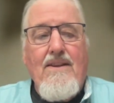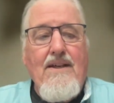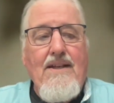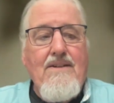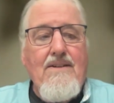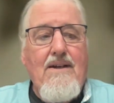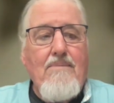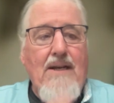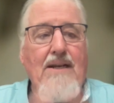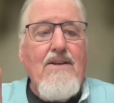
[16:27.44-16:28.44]
that
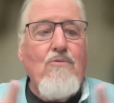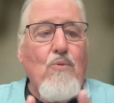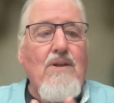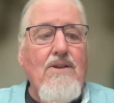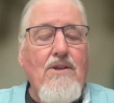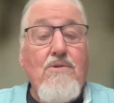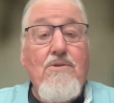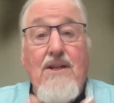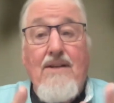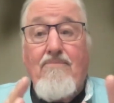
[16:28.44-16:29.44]
many will
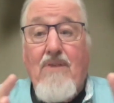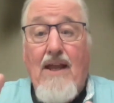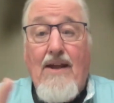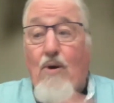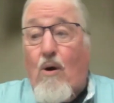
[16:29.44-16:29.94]
use, and